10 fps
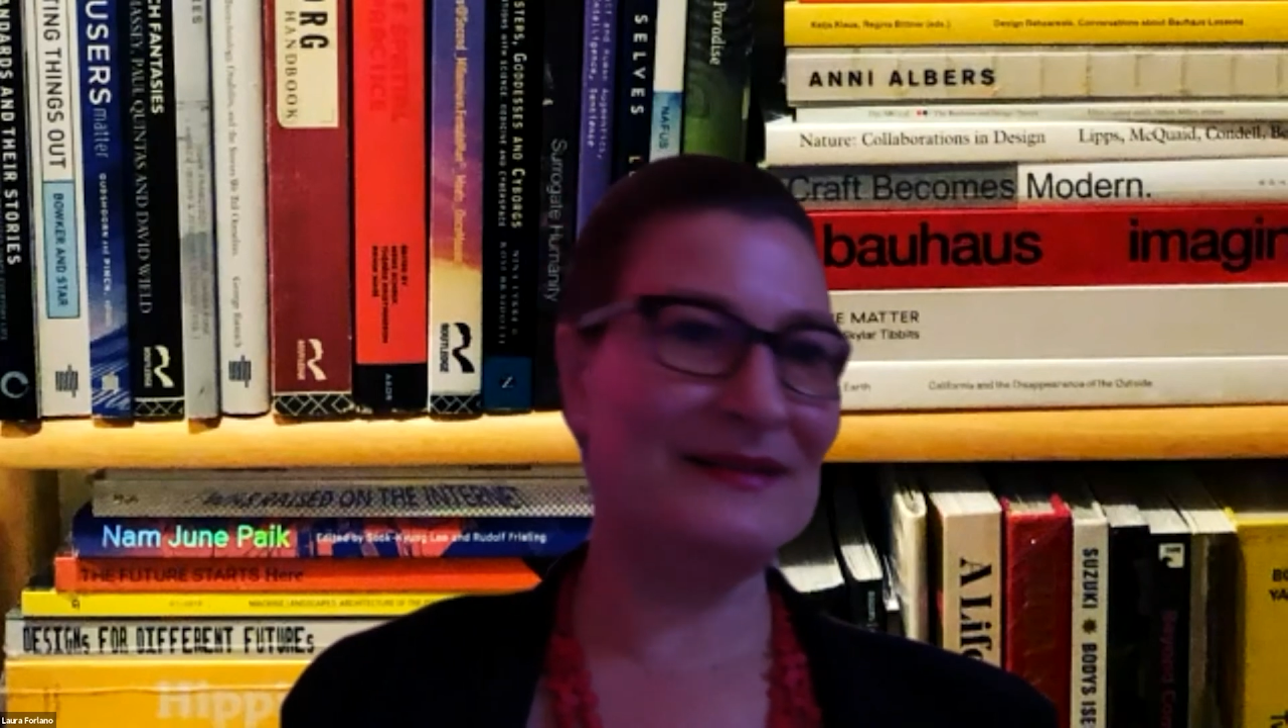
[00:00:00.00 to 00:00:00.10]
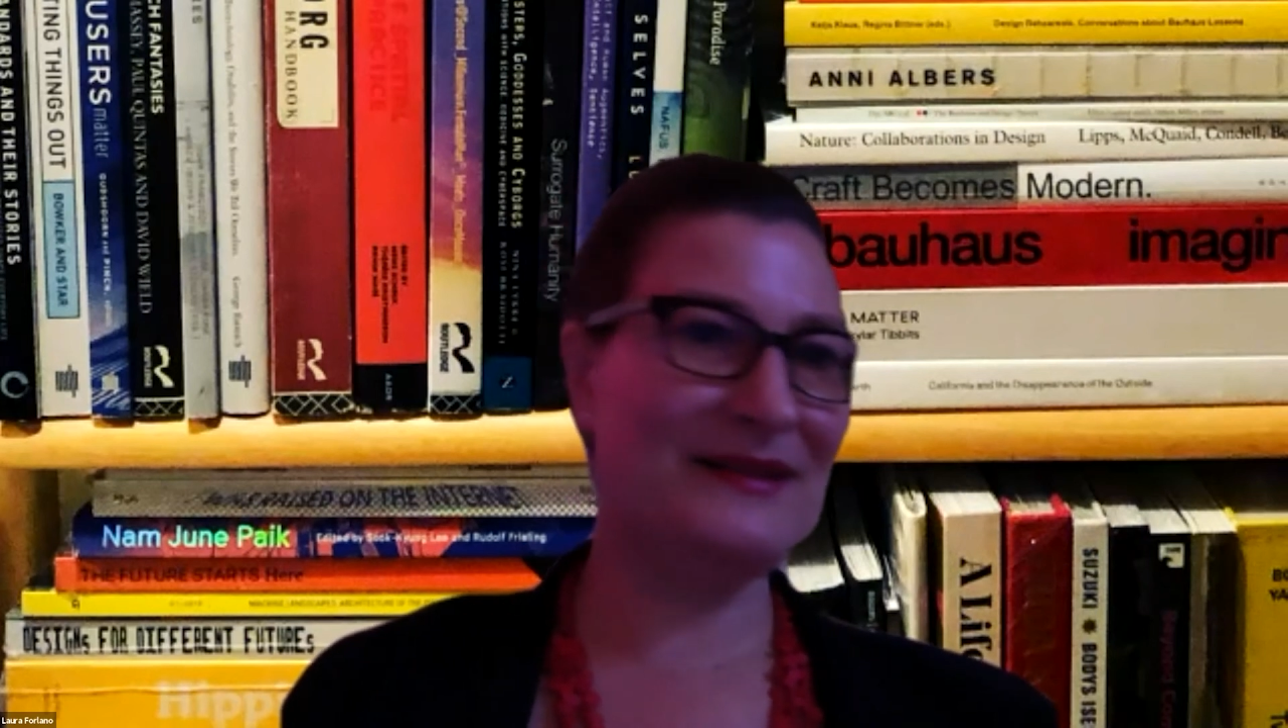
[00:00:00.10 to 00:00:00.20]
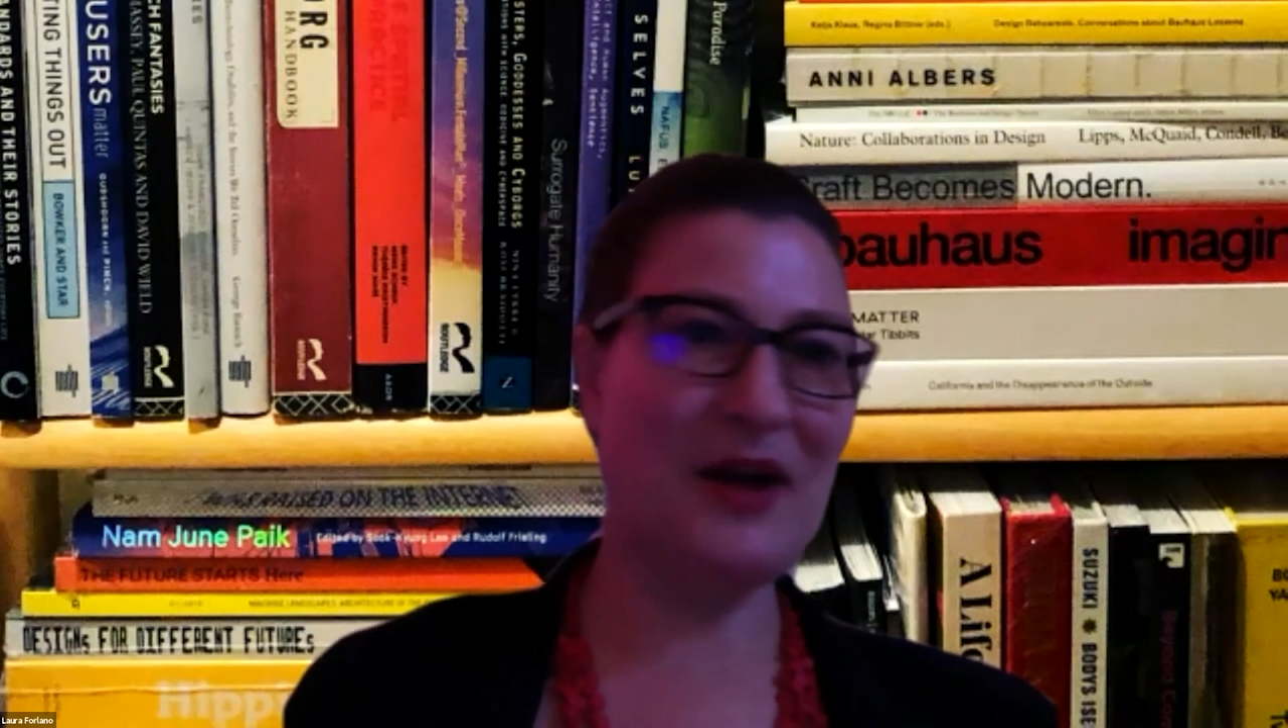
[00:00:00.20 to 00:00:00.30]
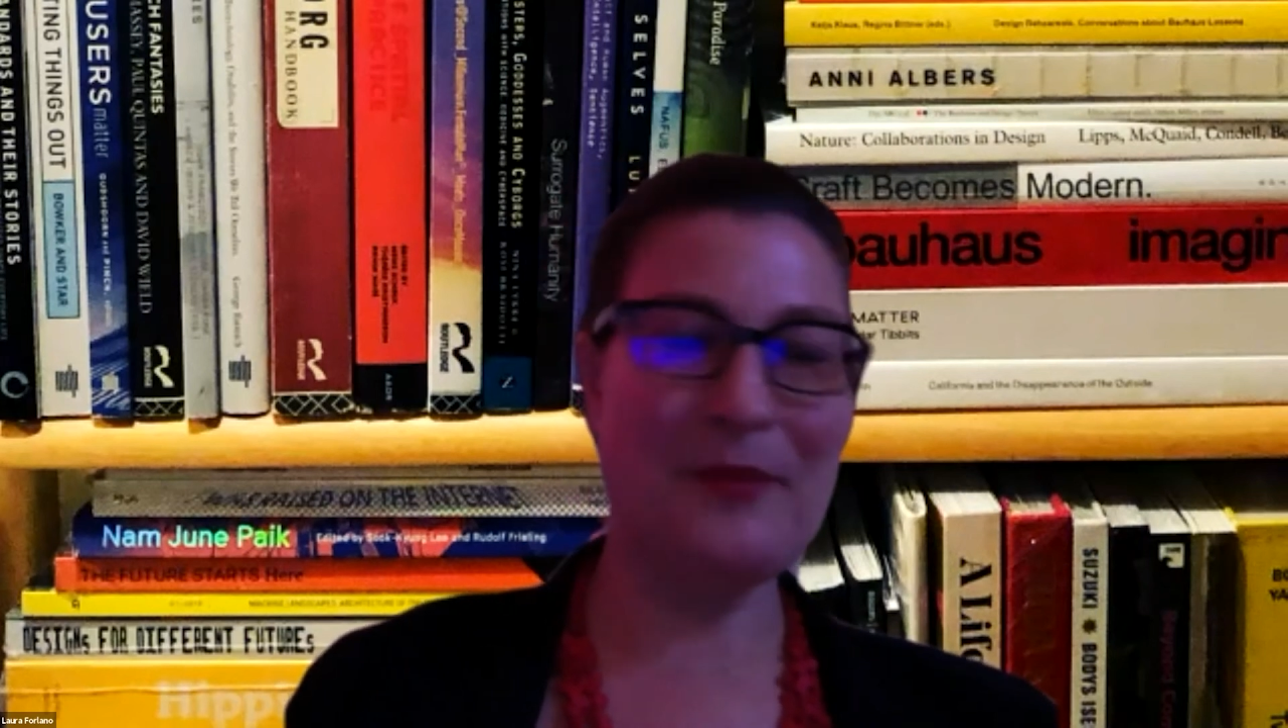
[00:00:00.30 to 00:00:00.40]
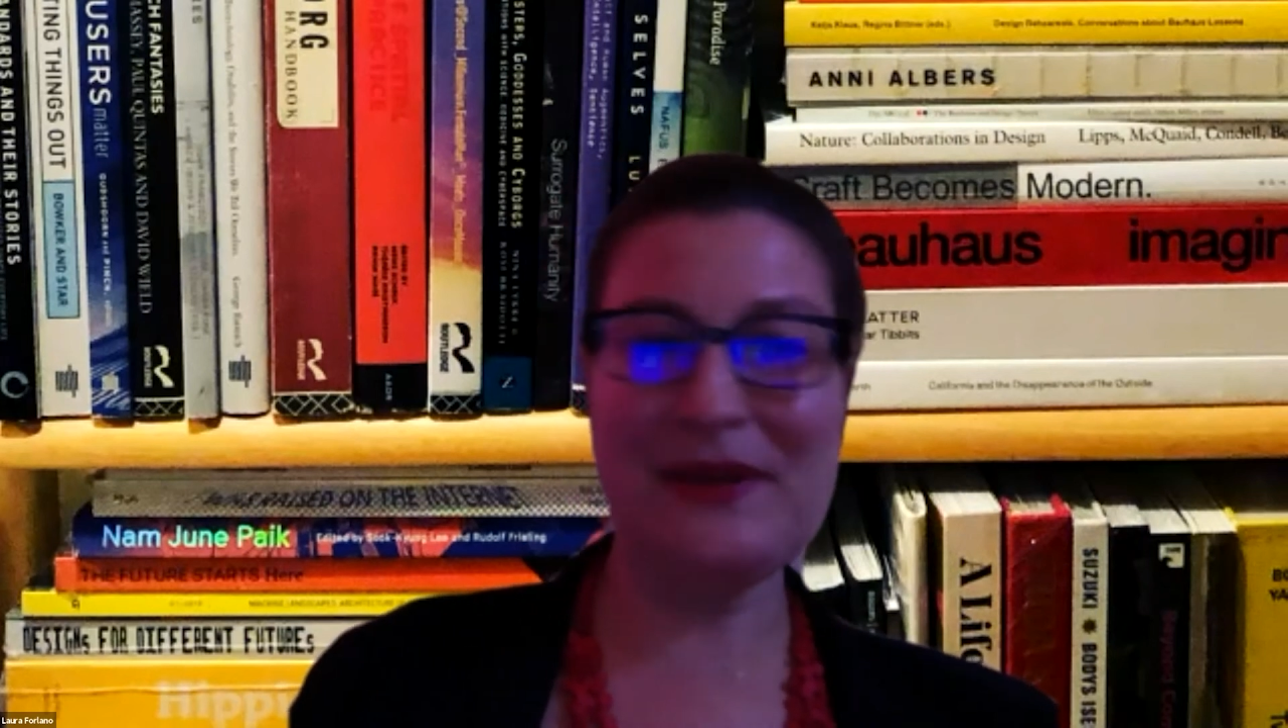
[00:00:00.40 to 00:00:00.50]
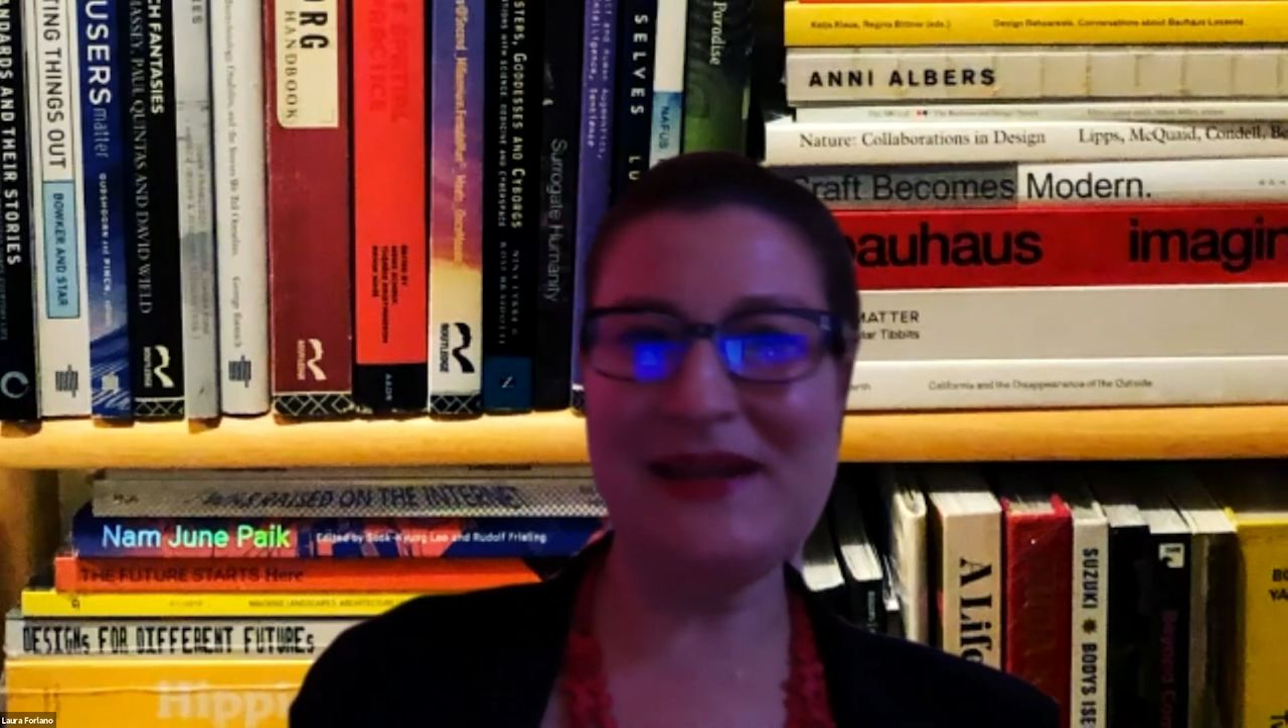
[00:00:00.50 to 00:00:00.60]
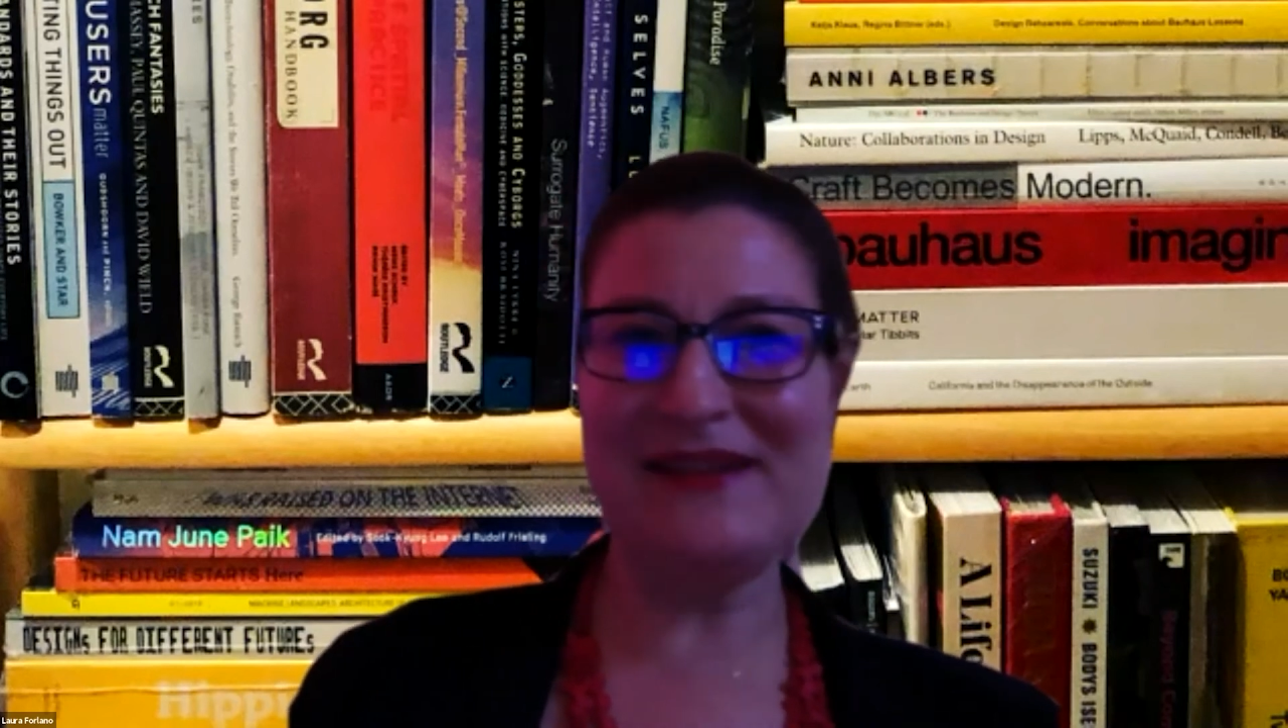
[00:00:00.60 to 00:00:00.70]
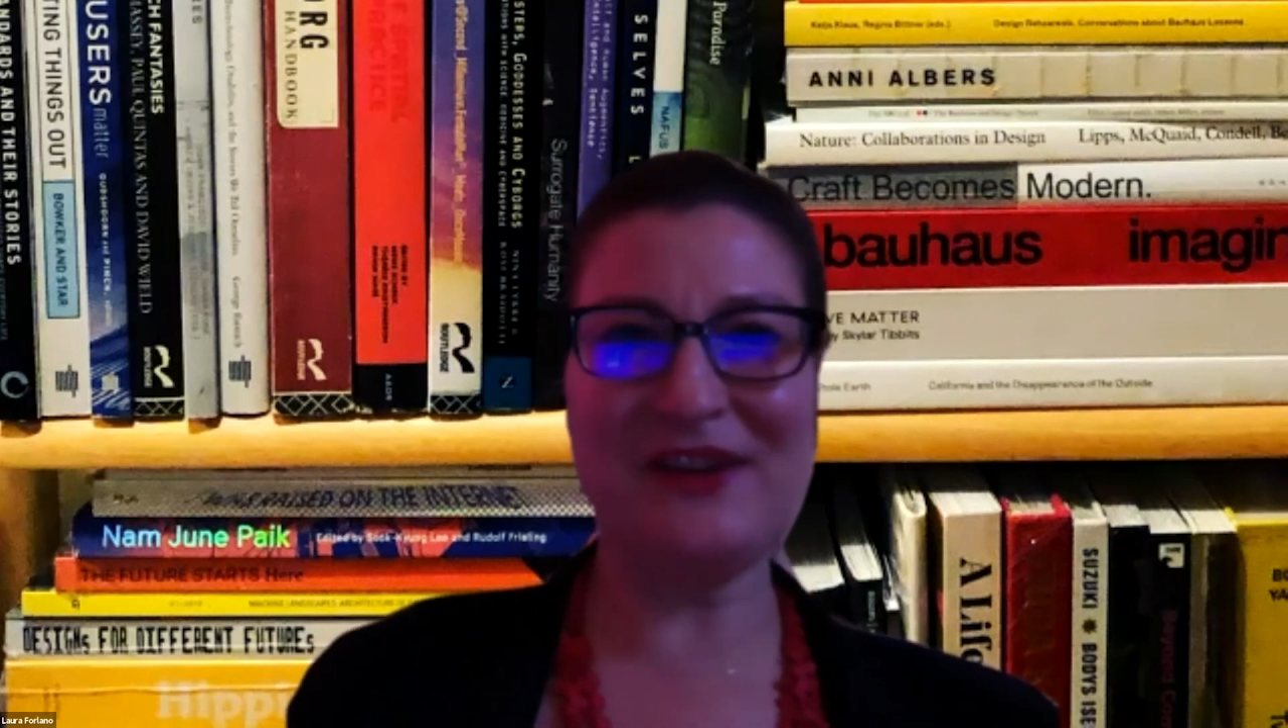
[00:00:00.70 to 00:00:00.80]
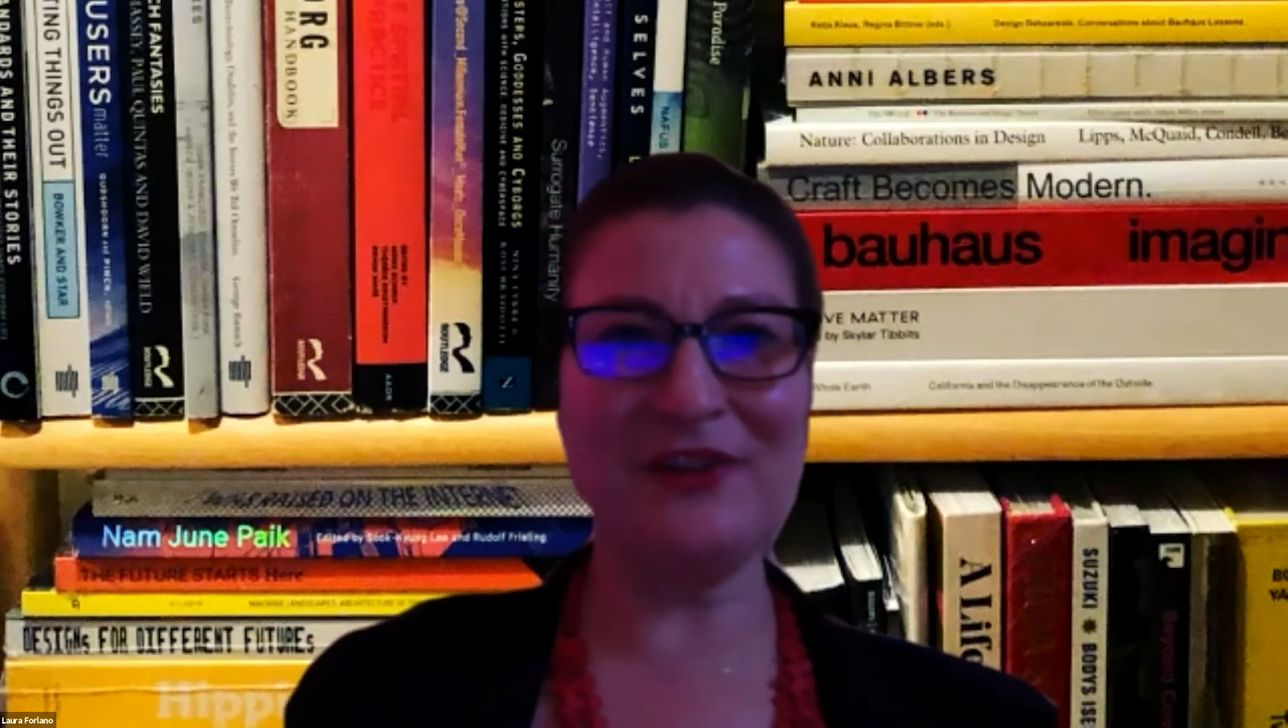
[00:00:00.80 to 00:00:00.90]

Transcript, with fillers: companies are